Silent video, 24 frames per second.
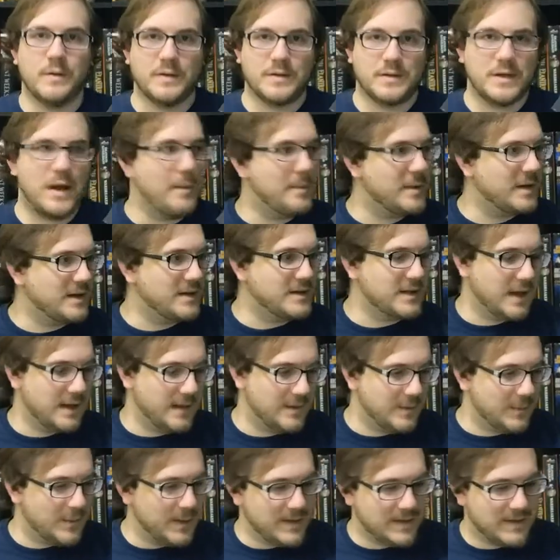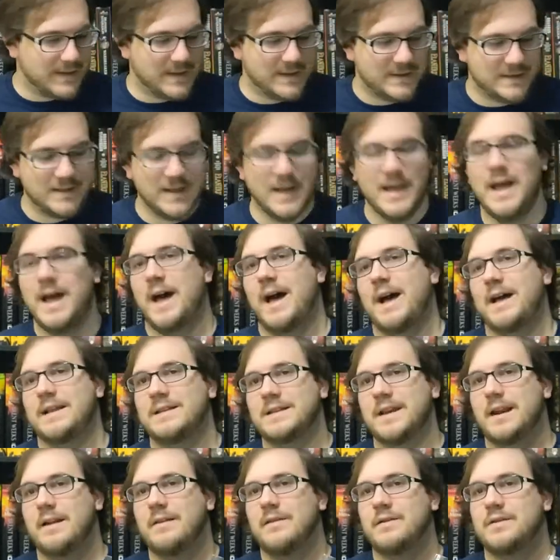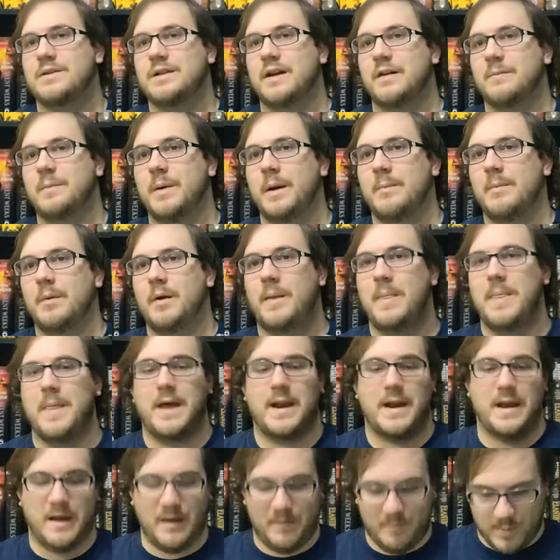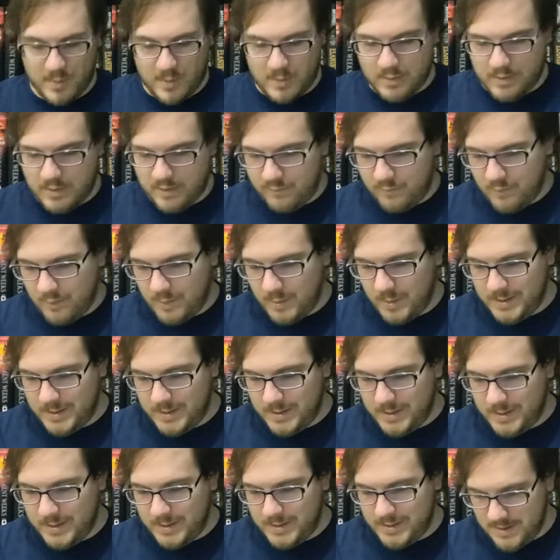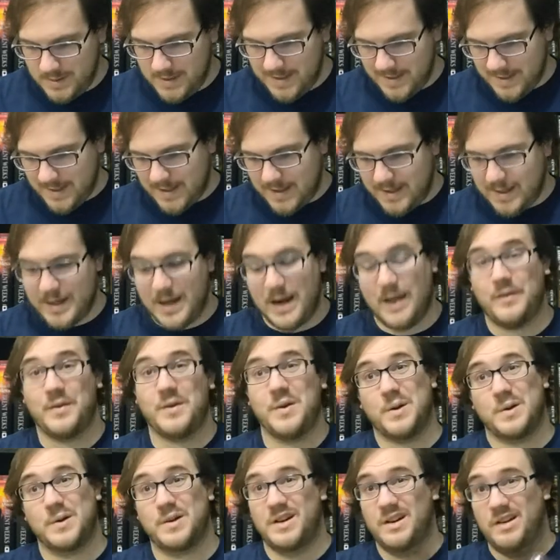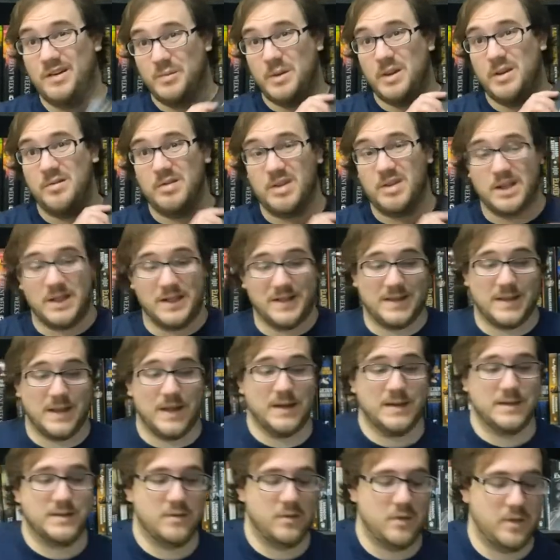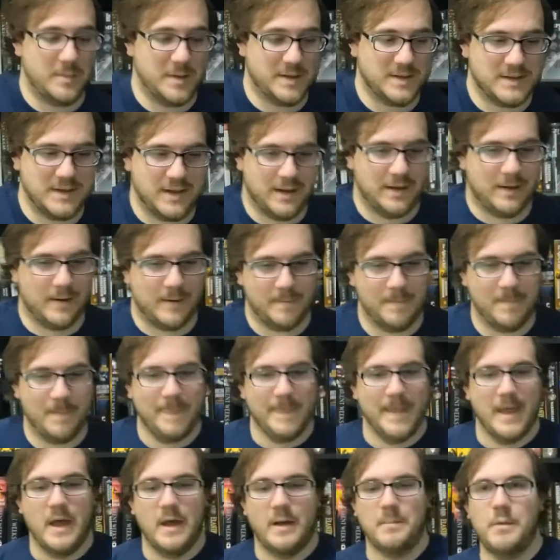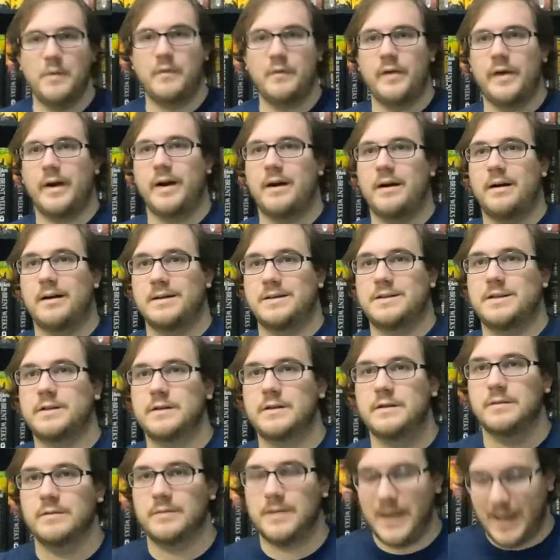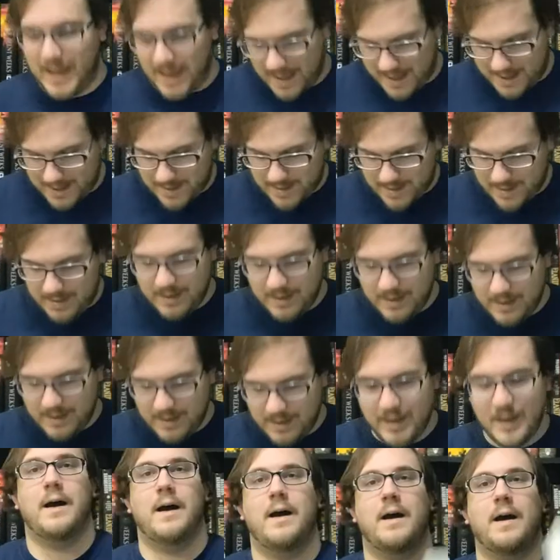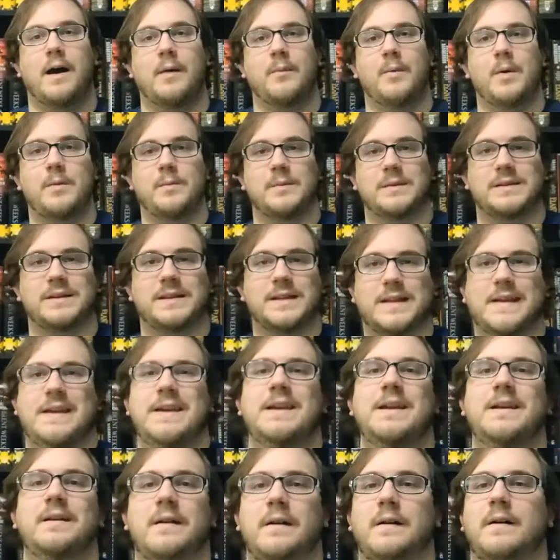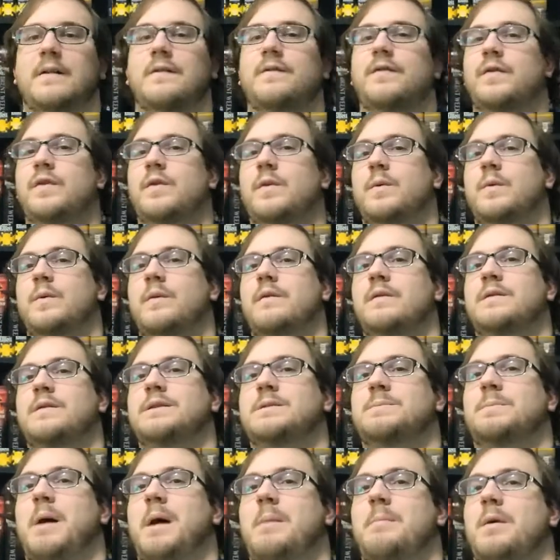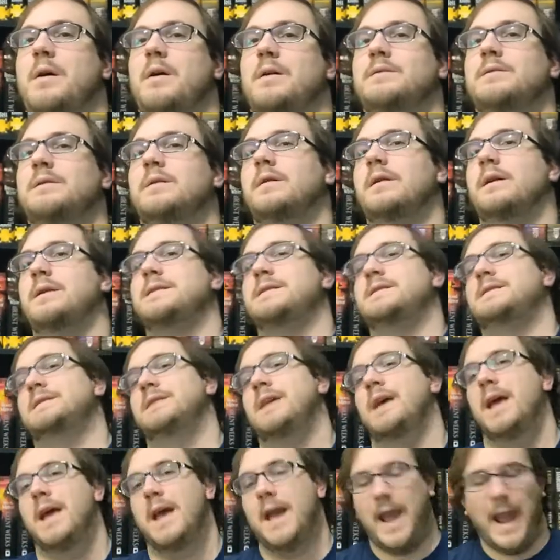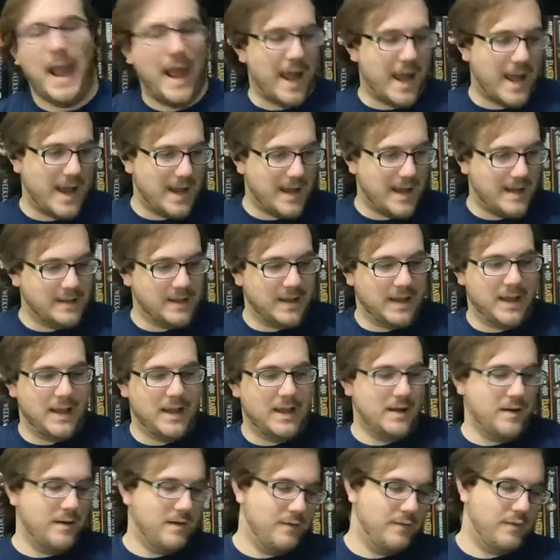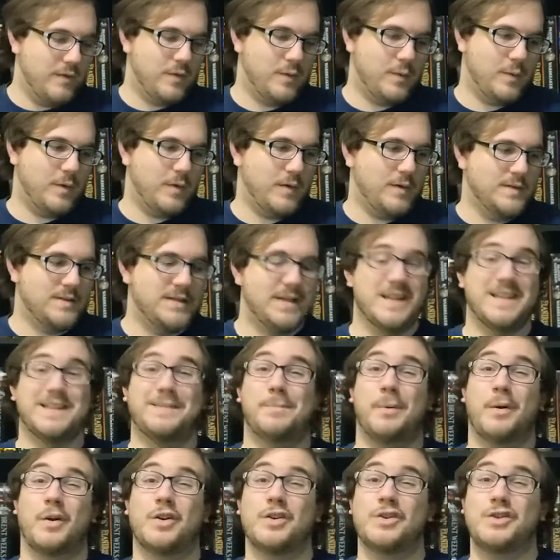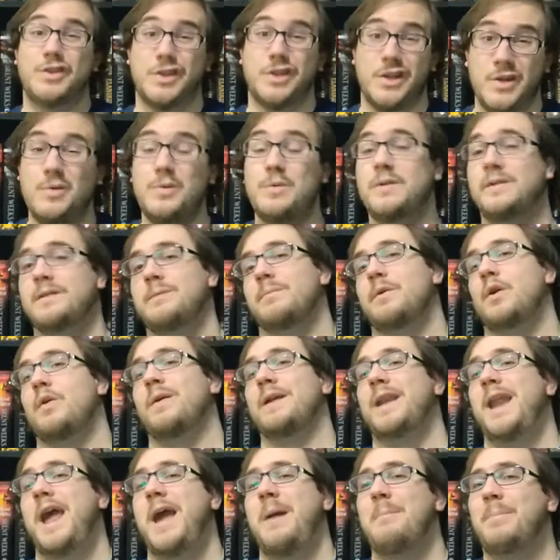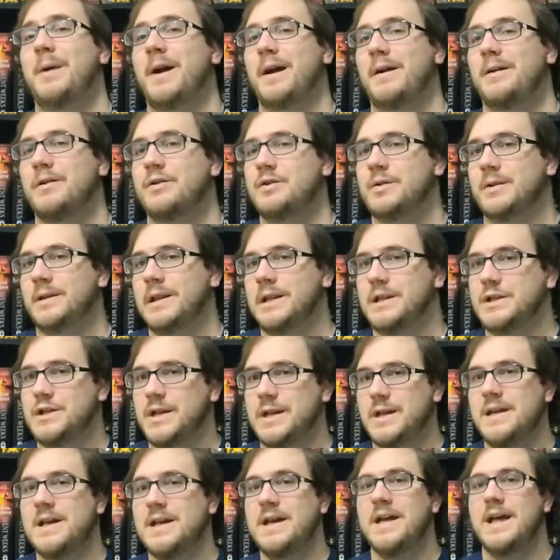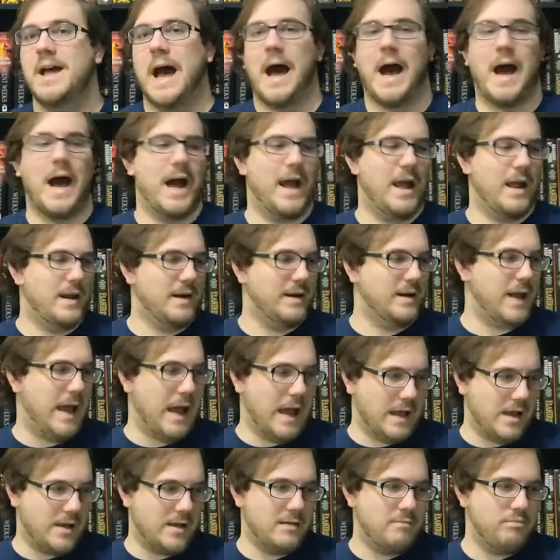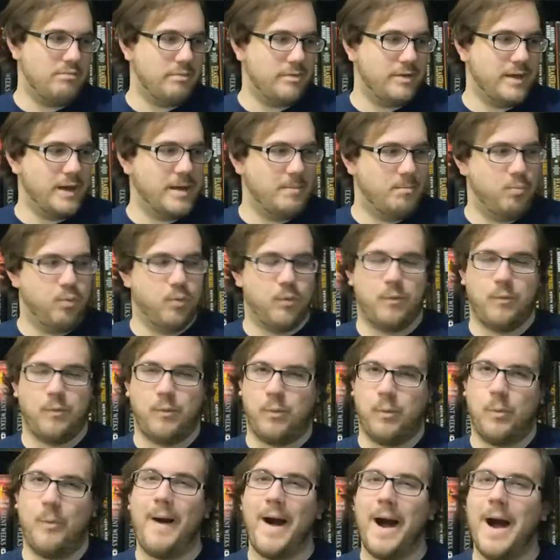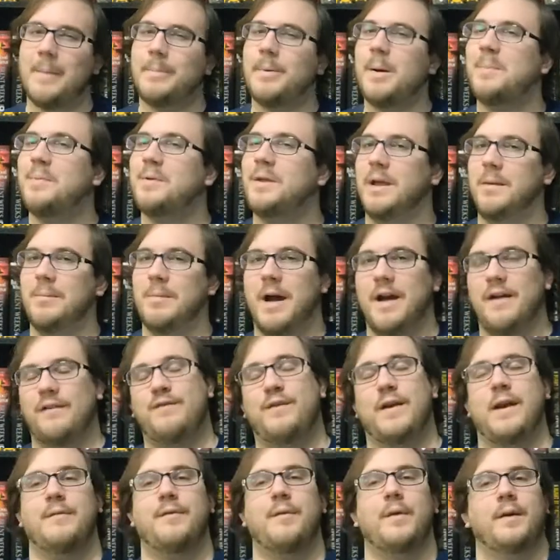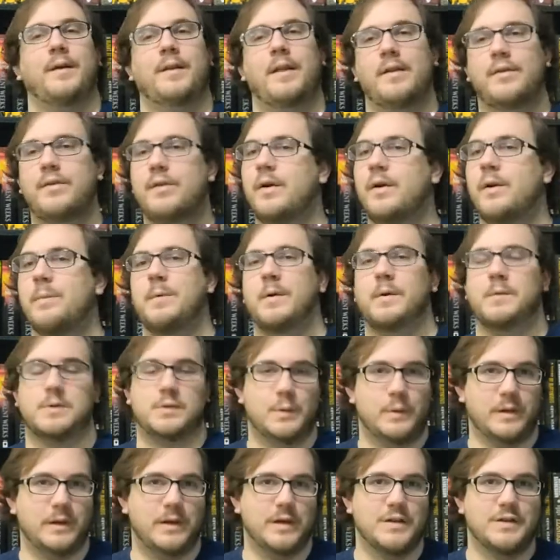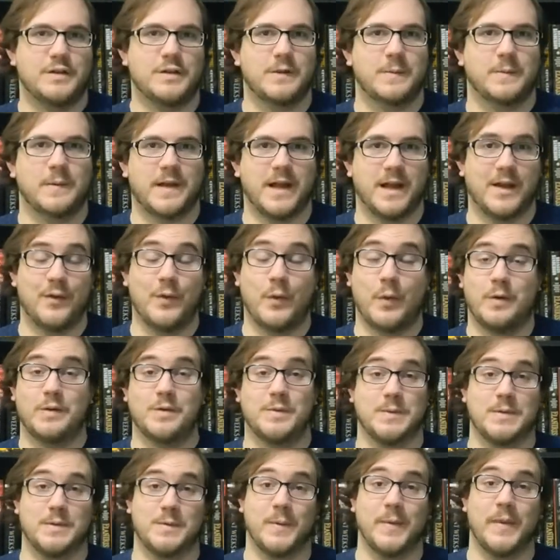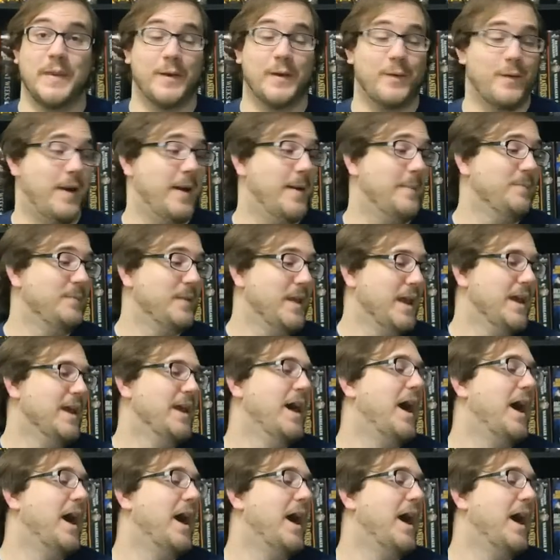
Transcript: cool. So I'm excited to read this. It's another self-pub one that I've been looking forward to, and I've heard really, really good things, so I'm excited. Moving on to K, I went with King of Thorns by Mark Lawrence. And King of Thorns is book 2 in the Broken Empire trilogy, and I think probably my favorite. The third book was really good too, but King of Thorns was really great.